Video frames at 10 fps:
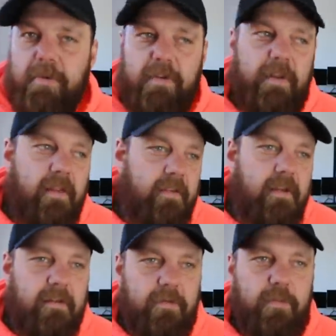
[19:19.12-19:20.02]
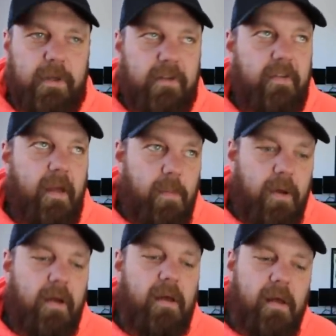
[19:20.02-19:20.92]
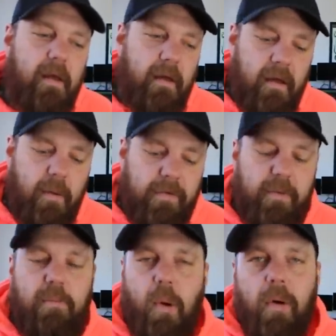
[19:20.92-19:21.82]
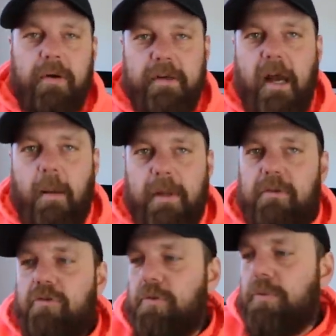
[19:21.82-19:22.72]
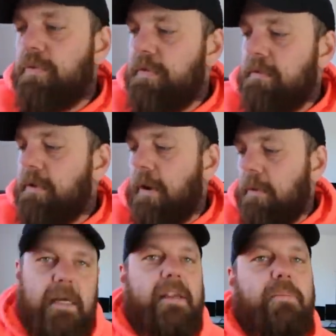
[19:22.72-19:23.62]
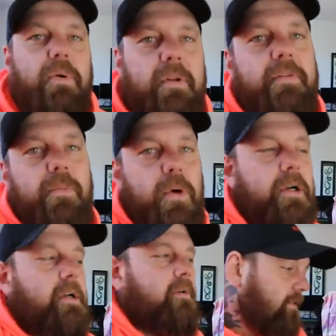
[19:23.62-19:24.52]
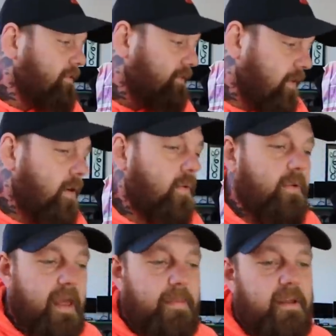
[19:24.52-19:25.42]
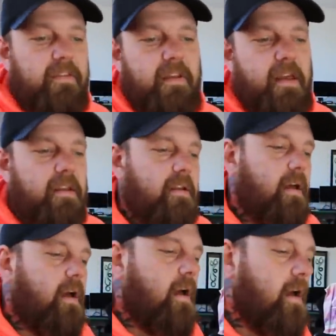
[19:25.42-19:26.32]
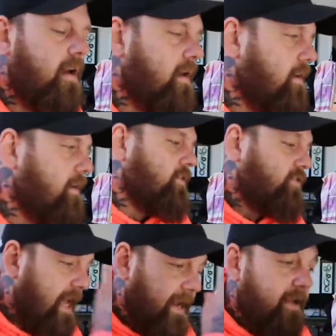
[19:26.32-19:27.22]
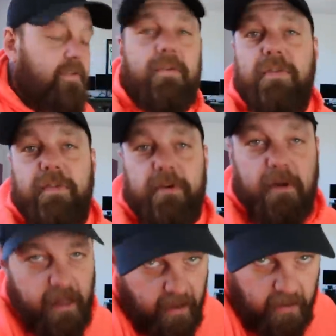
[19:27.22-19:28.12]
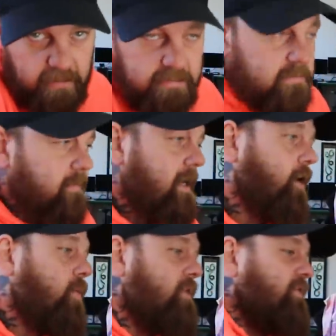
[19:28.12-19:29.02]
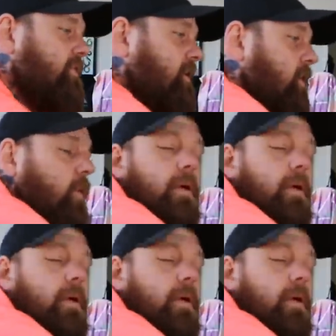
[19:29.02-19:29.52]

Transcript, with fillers: gonna say it's easy for me to say, but I wasn't born copying shoes, you know. I had to put in some work. So with that being said, uh, shout out to Pharrell, my homie Pharrell